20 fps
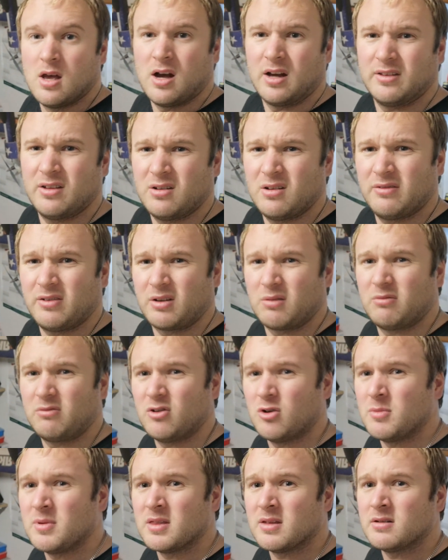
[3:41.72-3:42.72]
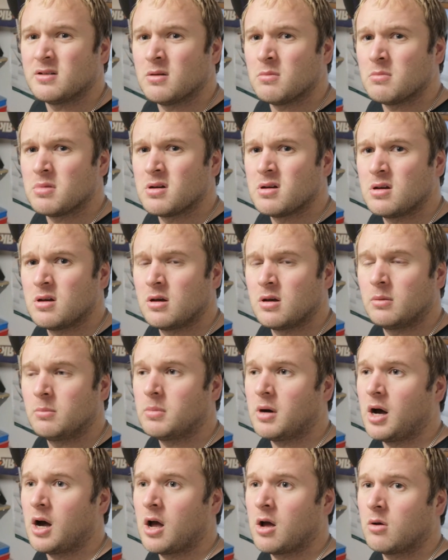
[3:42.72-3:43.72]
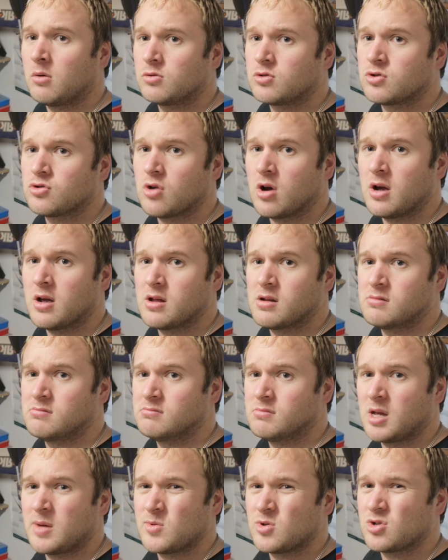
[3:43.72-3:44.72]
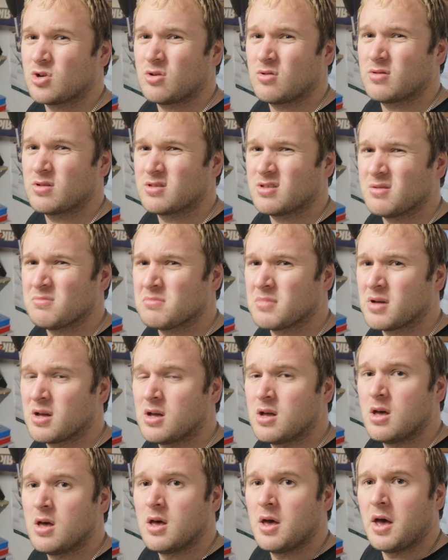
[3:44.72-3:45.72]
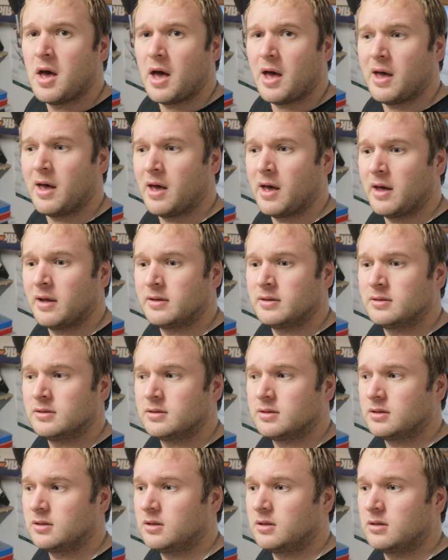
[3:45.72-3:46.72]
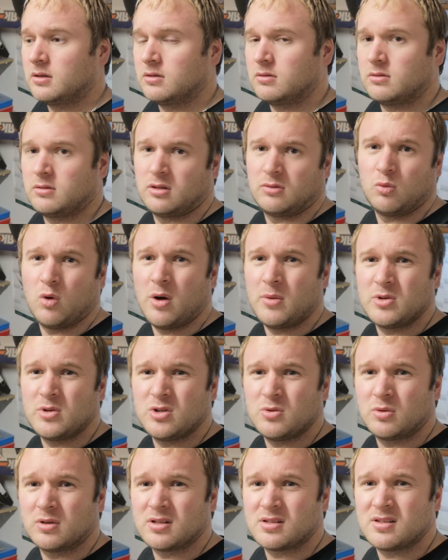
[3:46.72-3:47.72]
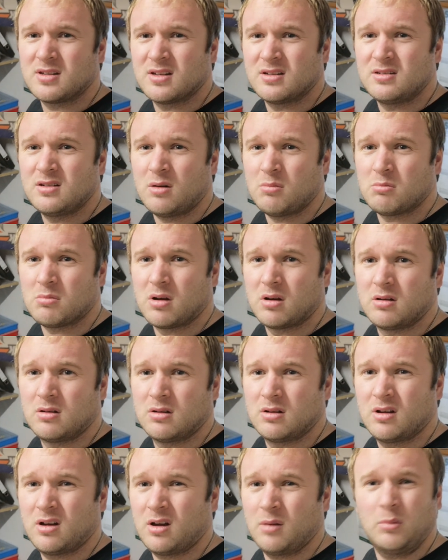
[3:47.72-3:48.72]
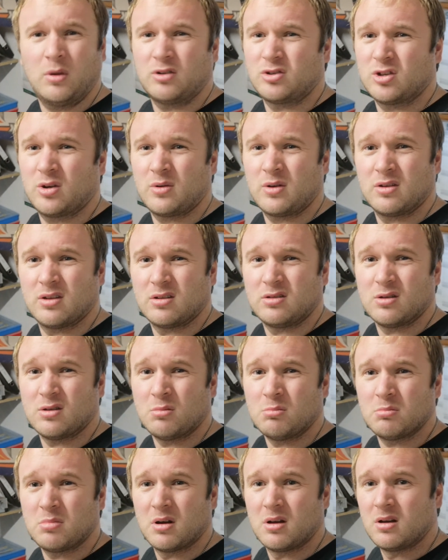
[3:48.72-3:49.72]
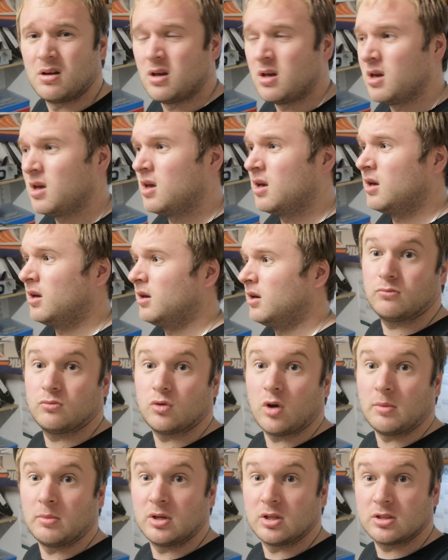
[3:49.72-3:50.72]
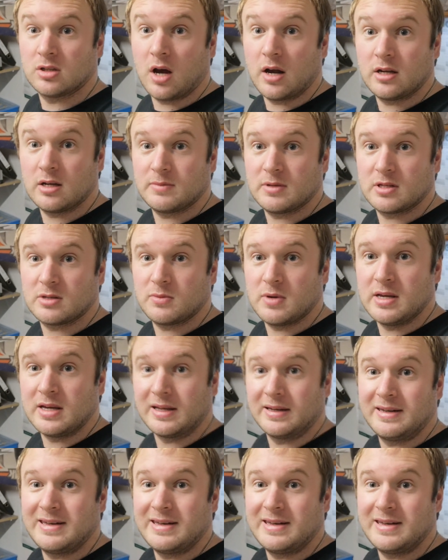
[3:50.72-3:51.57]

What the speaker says: I don't know if I can film in the dump, but I'll try and maybe show you the dump. And why would you want to see a dump? I'm not showing you the dump. So I'm going to tidy up this week.